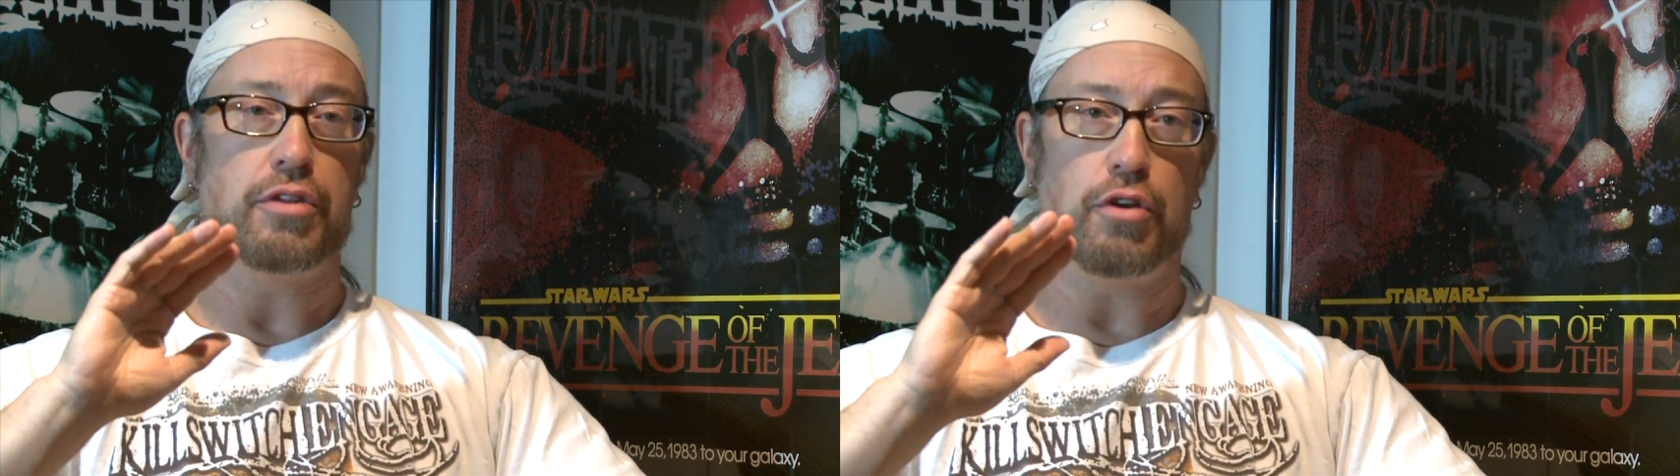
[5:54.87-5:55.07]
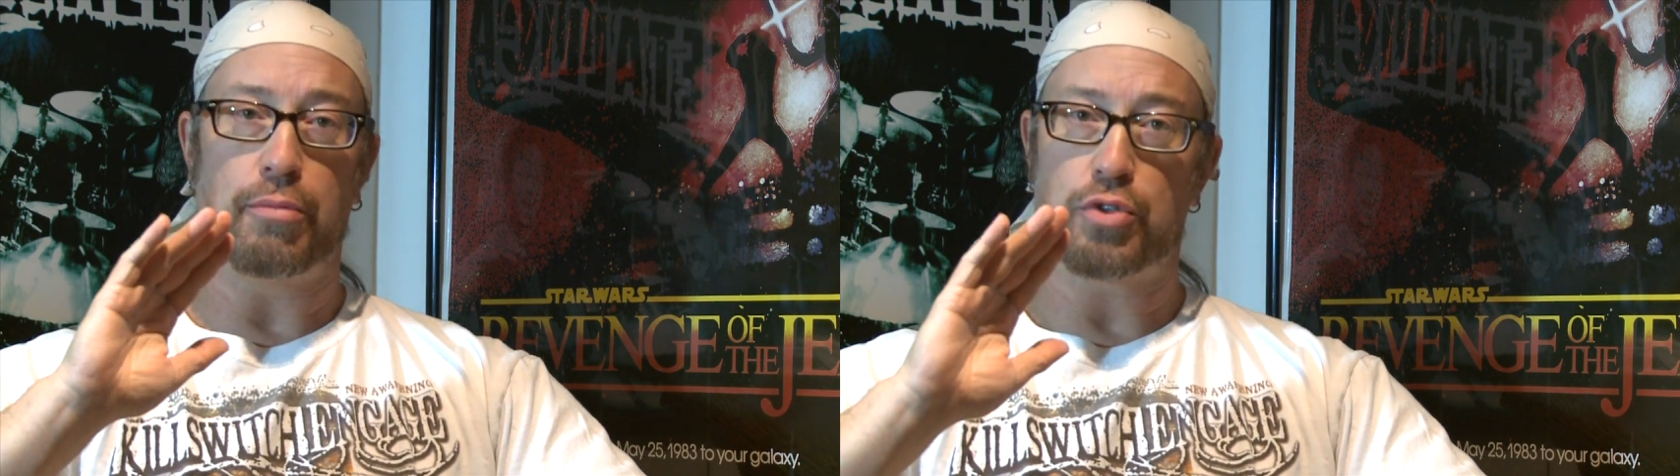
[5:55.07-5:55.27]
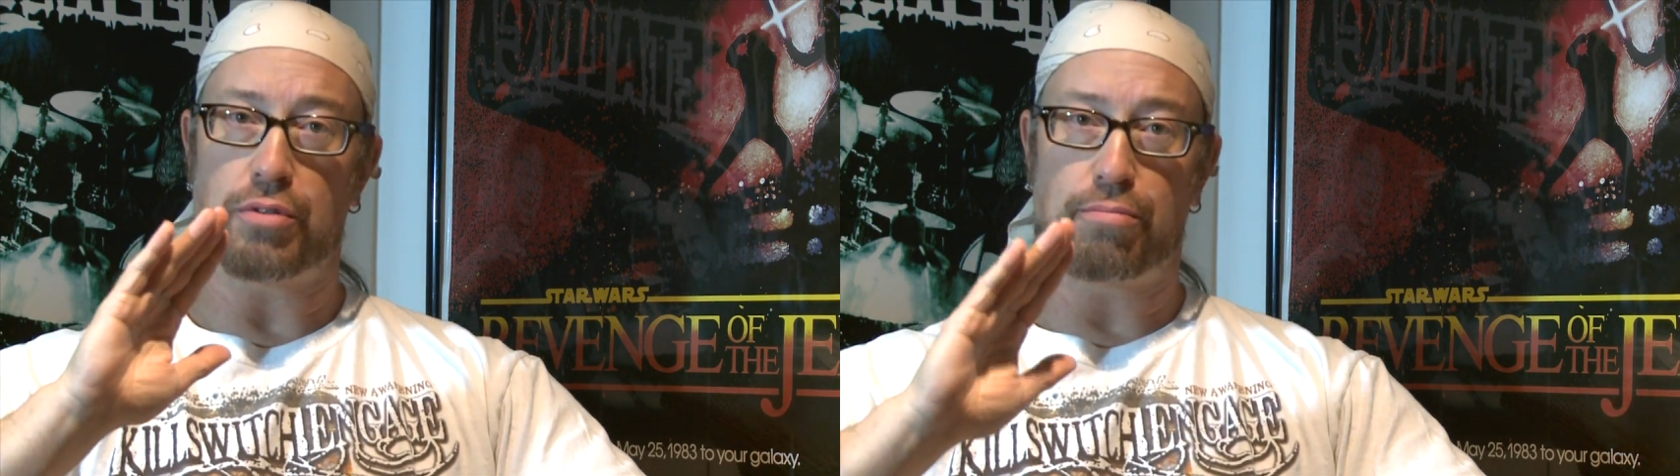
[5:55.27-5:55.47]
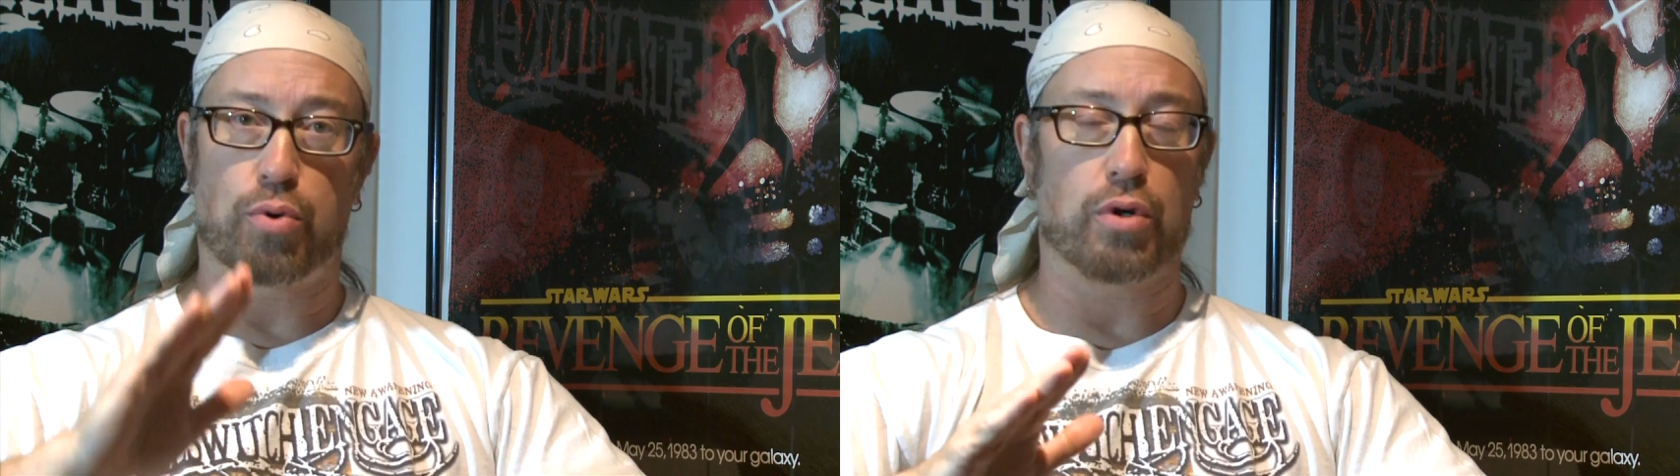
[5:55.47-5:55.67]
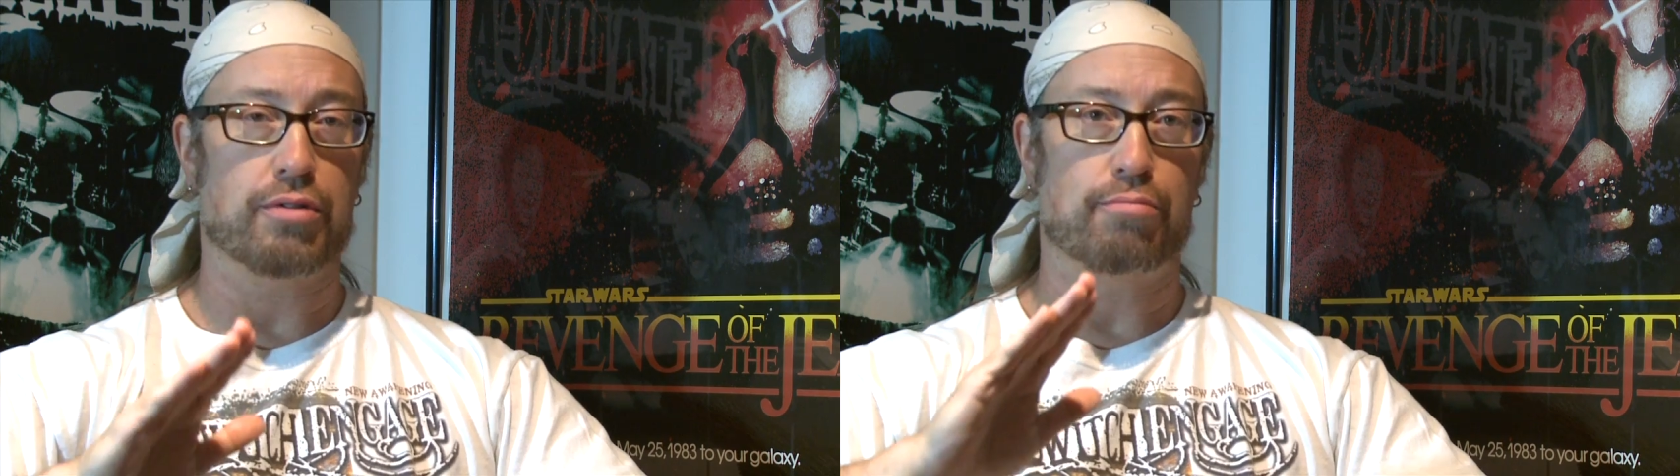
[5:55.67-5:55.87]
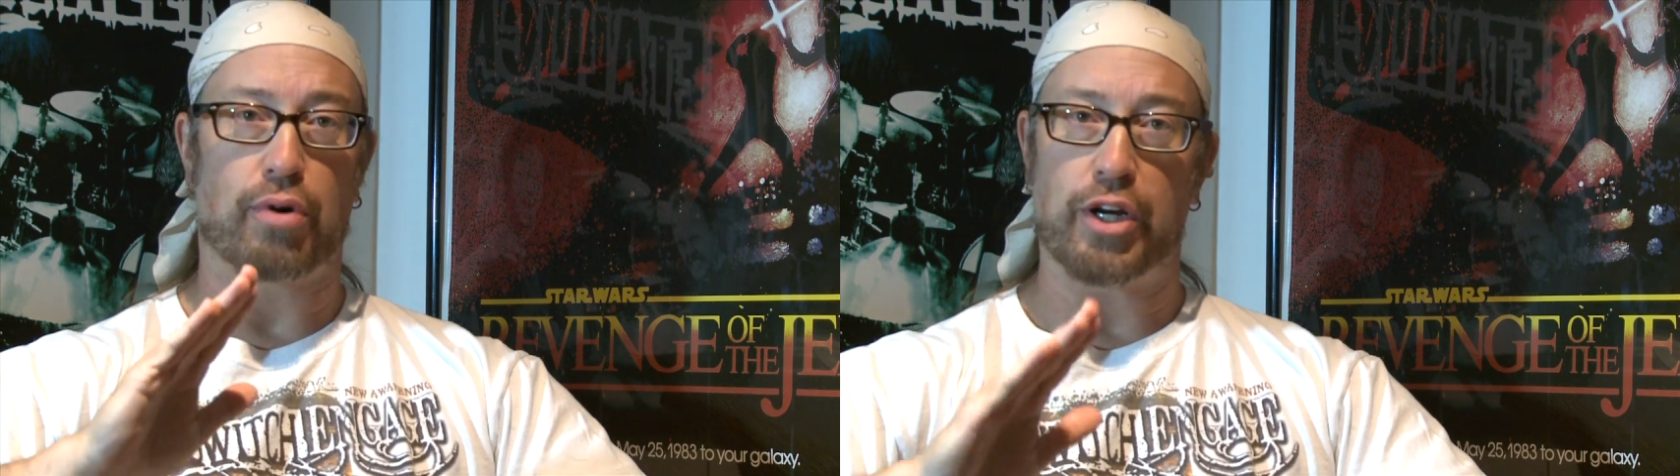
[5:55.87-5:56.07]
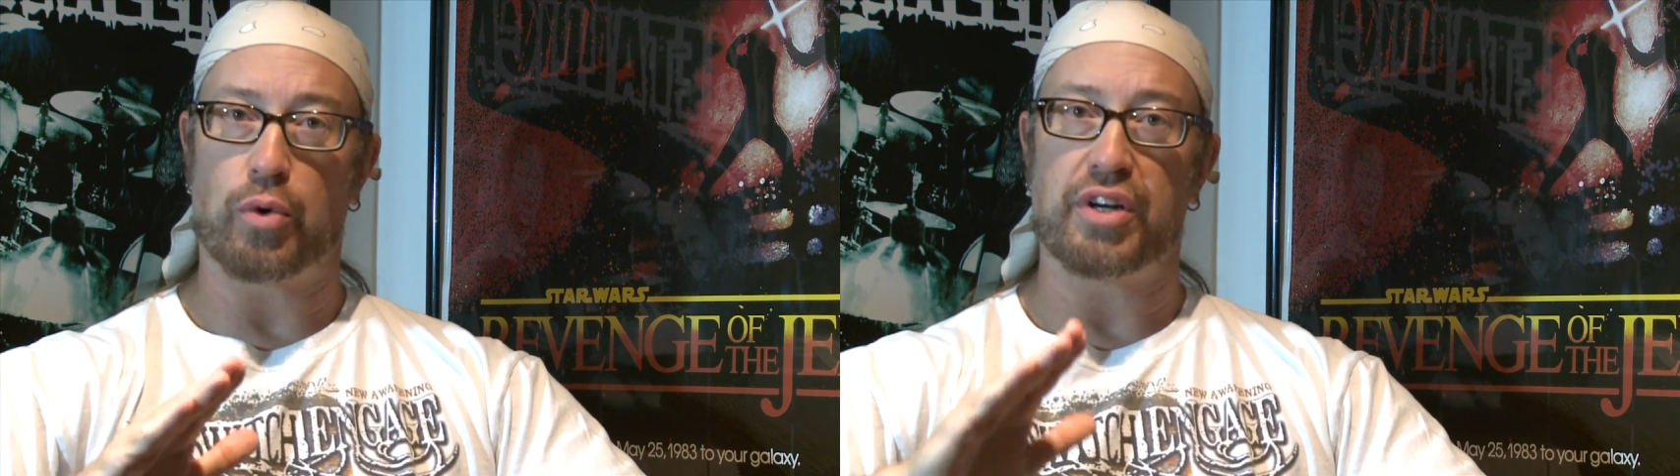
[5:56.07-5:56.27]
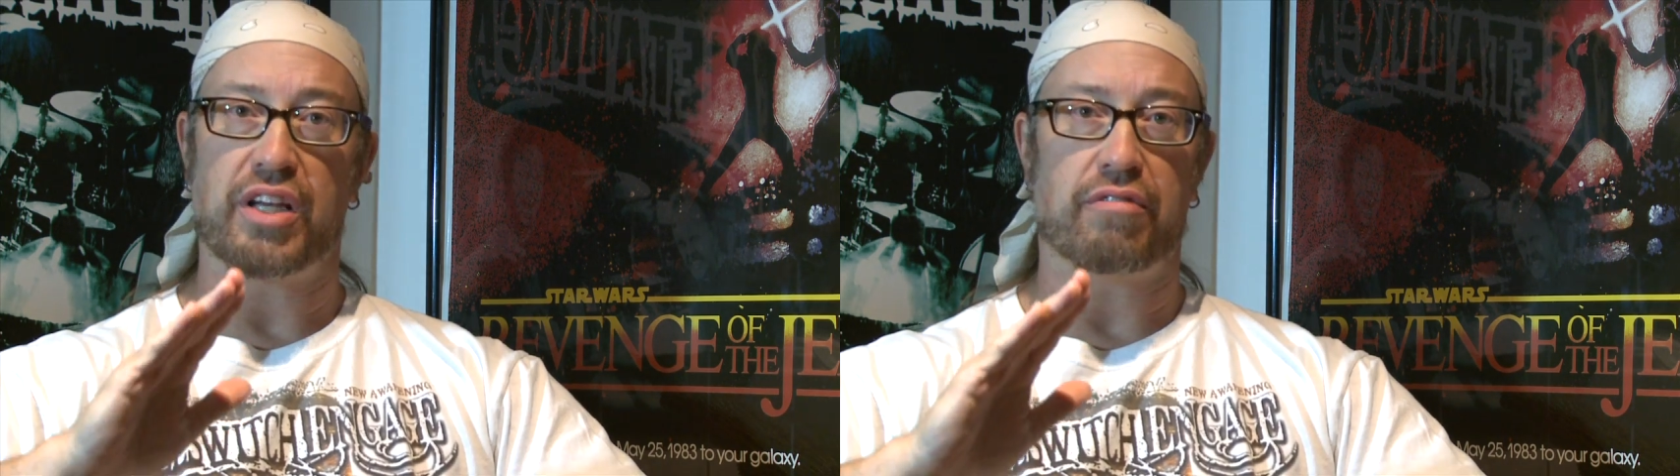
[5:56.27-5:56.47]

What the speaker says: your most important priority